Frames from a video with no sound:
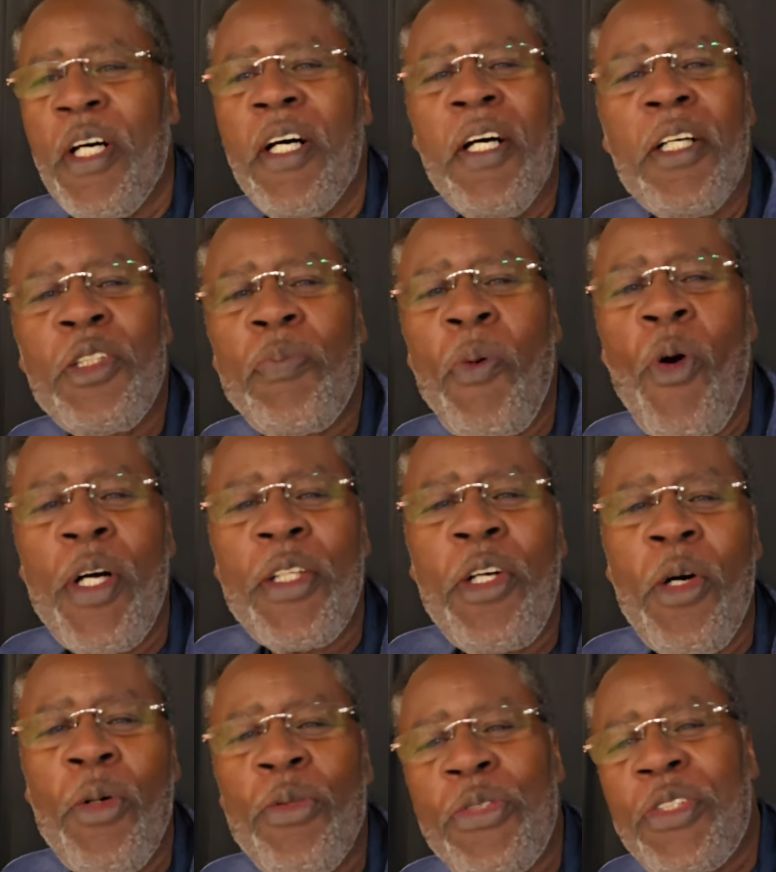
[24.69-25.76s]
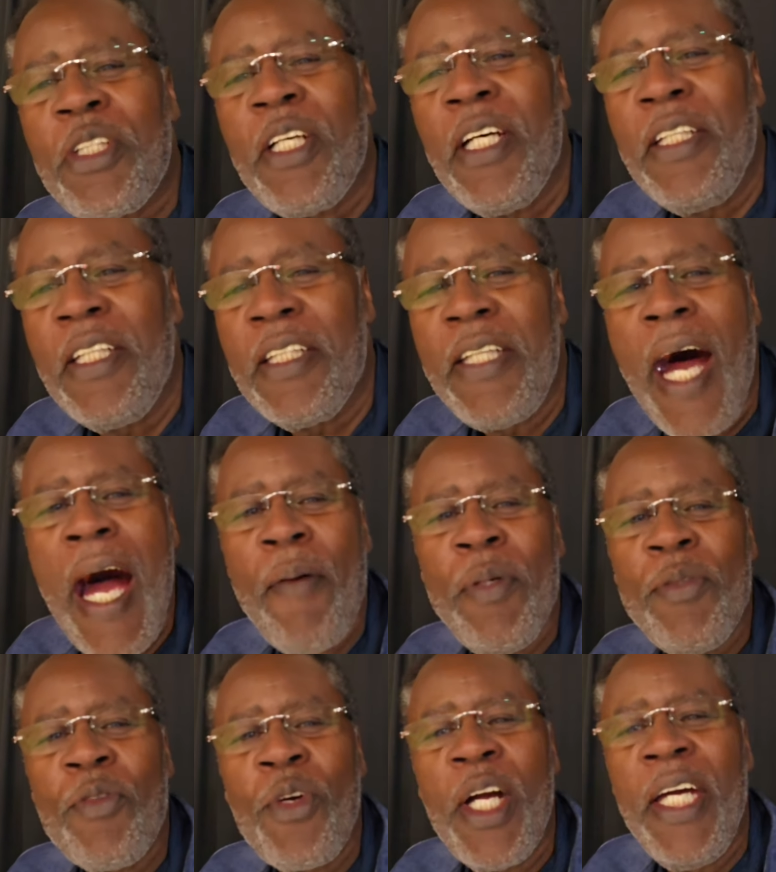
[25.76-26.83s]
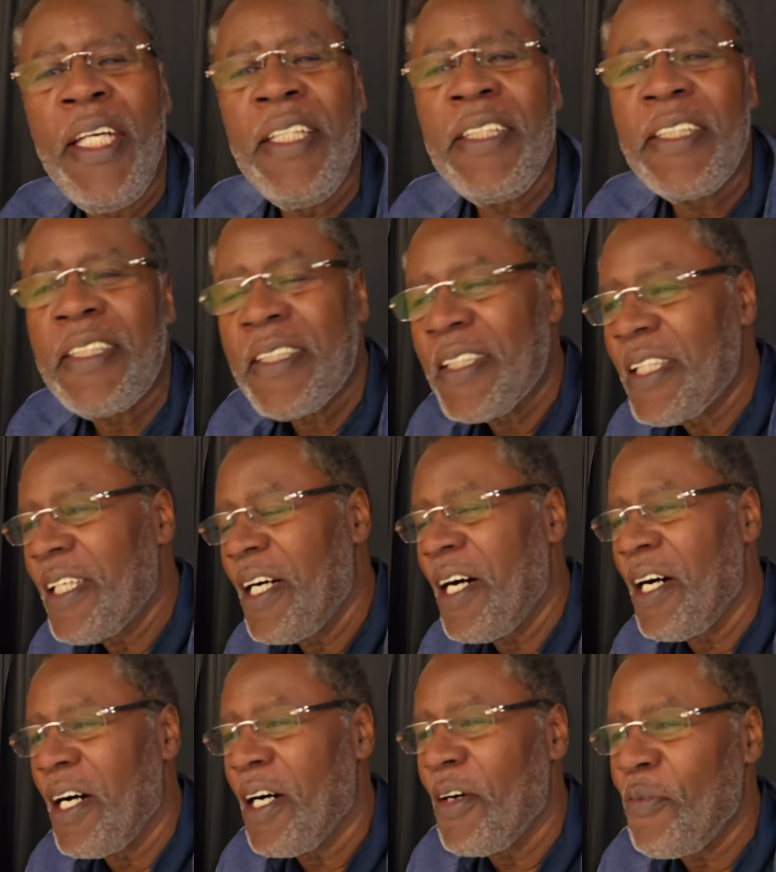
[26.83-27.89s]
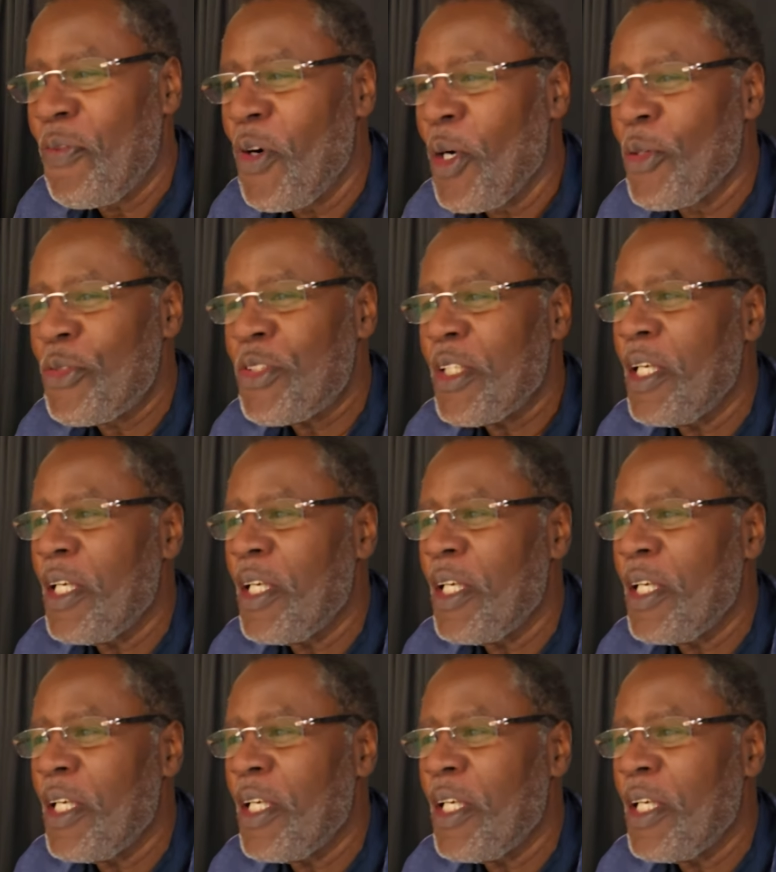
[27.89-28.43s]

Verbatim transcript: uh, sport coats and the diamond rings uh, first,